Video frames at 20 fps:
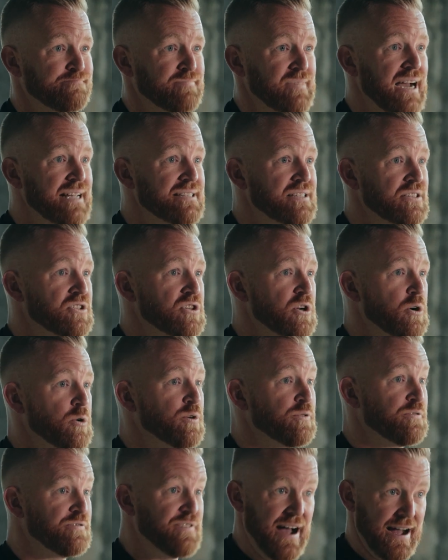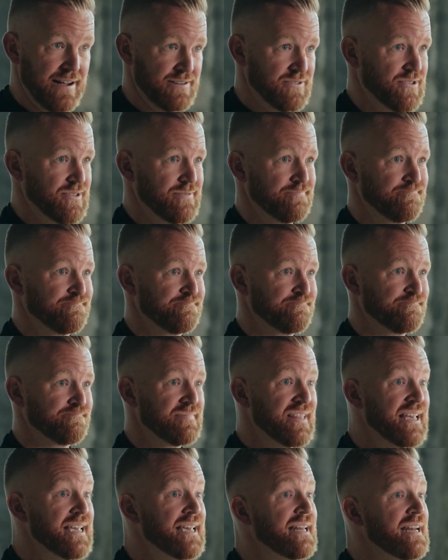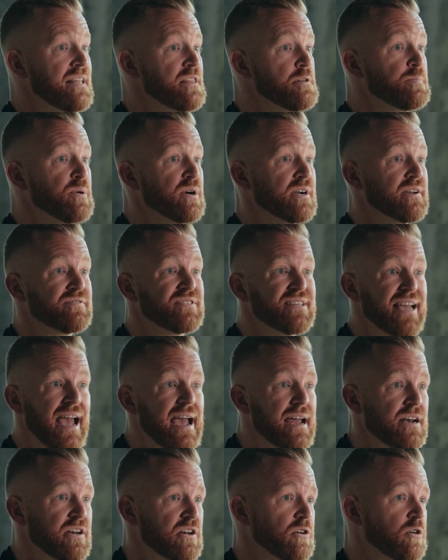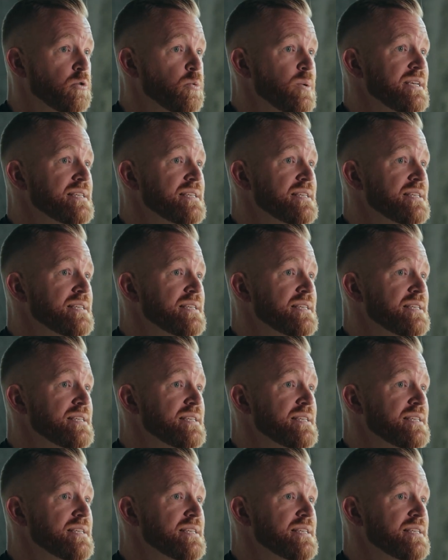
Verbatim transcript: That's a total fast. Then in the book of Daniel,